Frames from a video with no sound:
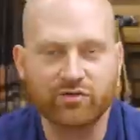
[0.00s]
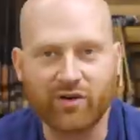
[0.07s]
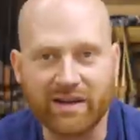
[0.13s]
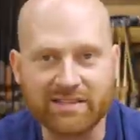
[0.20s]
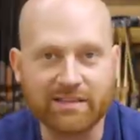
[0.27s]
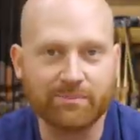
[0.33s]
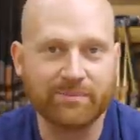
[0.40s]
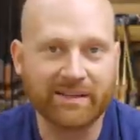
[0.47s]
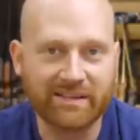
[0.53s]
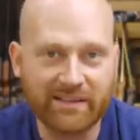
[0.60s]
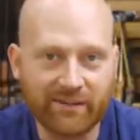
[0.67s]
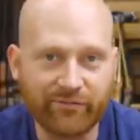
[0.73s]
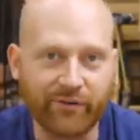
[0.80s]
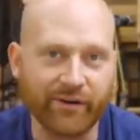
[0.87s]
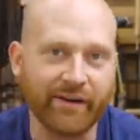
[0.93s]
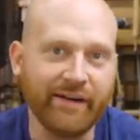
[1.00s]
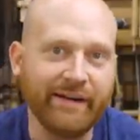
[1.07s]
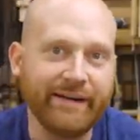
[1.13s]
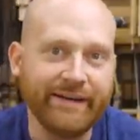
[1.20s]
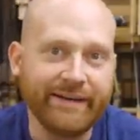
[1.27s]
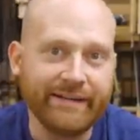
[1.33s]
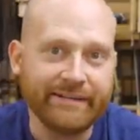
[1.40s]
to try something different.
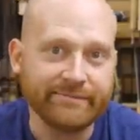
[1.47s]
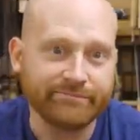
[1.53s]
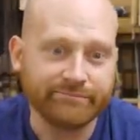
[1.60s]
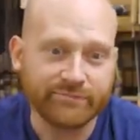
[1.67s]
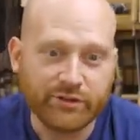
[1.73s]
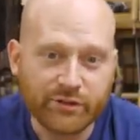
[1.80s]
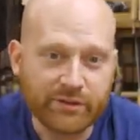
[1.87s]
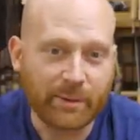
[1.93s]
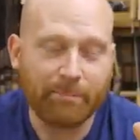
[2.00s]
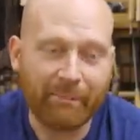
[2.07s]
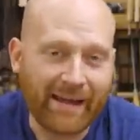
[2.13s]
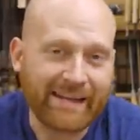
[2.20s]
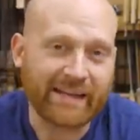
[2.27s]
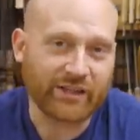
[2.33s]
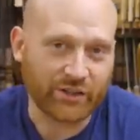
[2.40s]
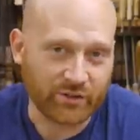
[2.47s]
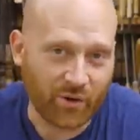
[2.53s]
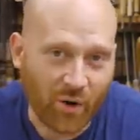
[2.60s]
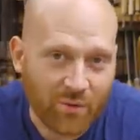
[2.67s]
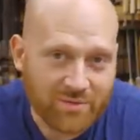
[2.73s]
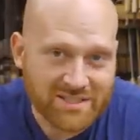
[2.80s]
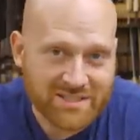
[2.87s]
You can make it your
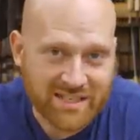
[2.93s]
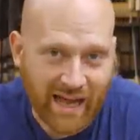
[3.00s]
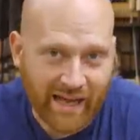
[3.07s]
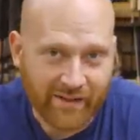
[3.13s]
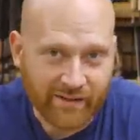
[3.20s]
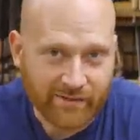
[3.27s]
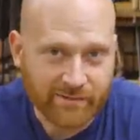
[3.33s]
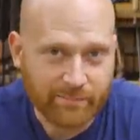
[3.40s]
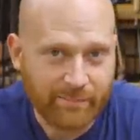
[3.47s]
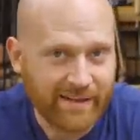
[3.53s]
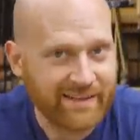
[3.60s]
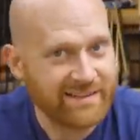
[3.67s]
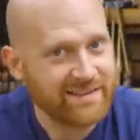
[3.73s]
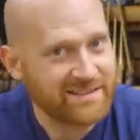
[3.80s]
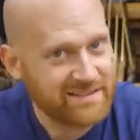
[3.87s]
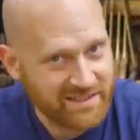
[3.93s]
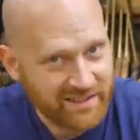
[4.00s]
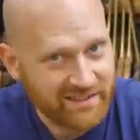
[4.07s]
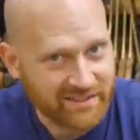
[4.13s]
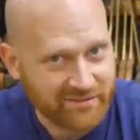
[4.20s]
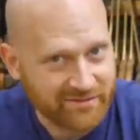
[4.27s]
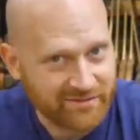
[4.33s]
own style and make it
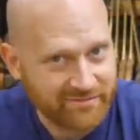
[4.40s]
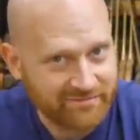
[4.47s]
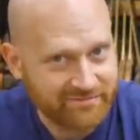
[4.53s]
distinctive.